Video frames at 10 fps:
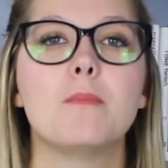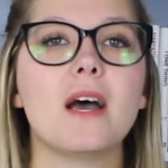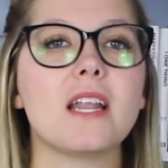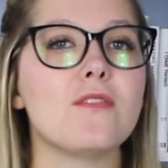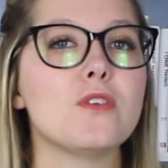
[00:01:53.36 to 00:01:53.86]

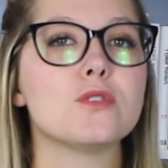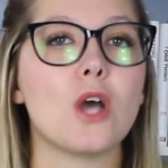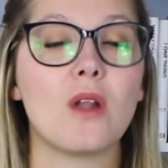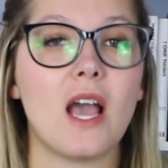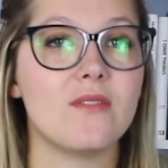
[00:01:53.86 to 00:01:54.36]
But if you
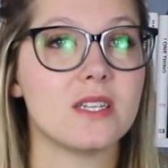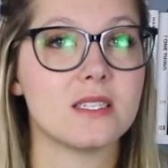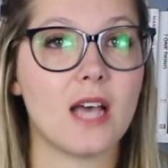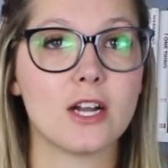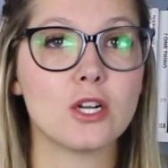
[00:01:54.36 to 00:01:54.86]
don't have a
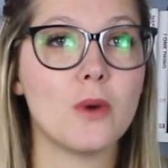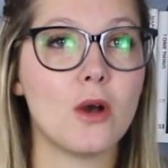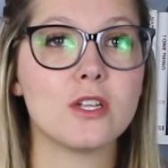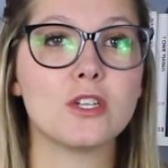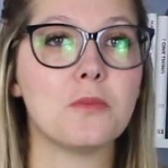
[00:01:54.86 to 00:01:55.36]
designer
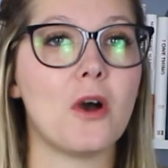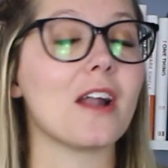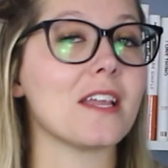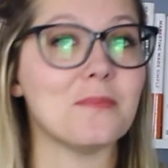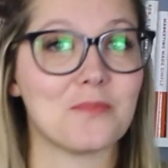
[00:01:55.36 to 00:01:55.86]
bone in your
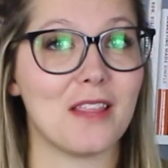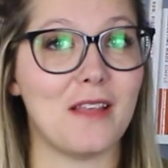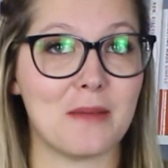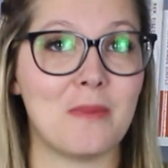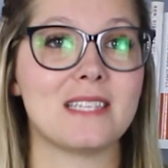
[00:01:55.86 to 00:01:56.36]
body,
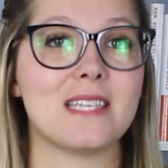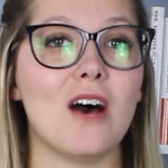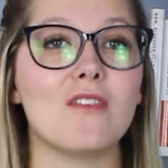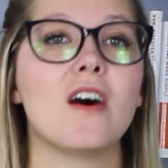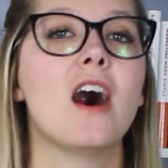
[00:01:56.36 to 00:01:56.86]
like
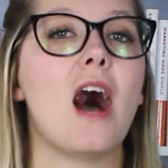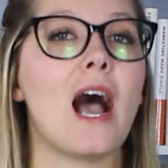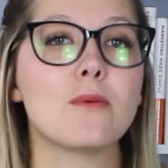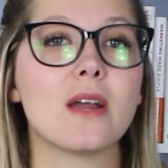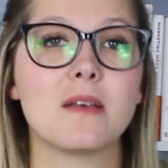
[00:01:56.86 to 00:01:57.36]
myself,
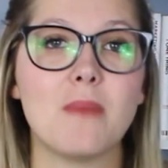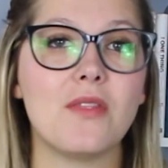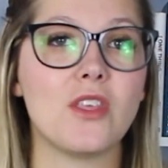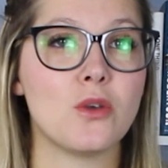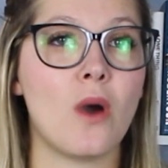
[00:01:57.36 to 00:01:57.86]
I
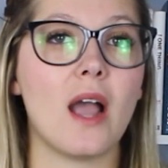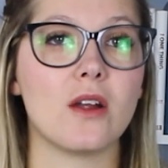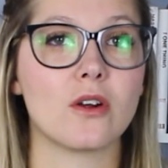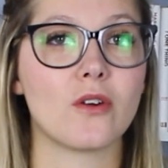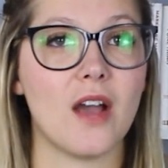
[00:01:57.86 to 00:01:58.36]
recommend that you
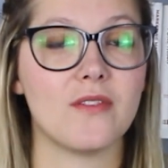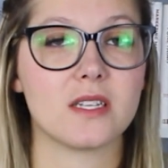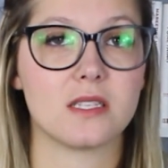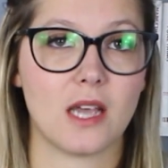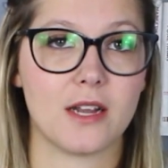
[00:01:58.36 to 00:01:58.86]
hire a graphic
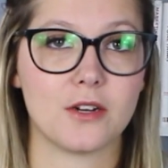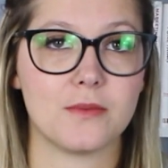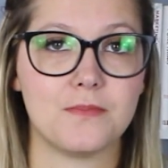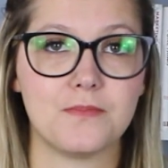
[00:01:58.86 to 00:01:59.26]
designer.